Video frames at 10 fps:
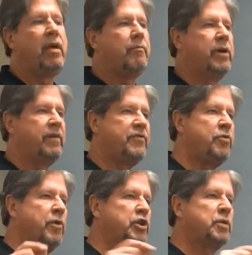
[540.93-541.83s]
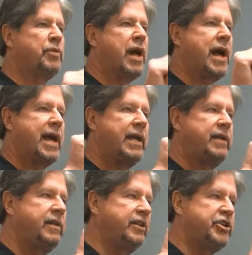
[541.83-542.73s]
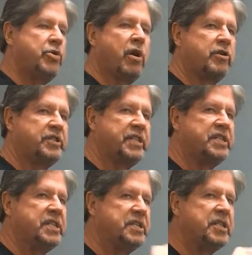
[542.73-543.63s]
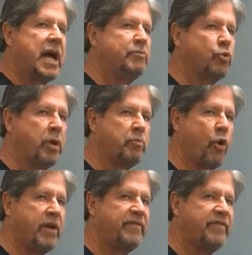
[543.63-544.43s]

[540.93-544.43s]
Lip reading: But if you multiplied the 200 cc's times 1.5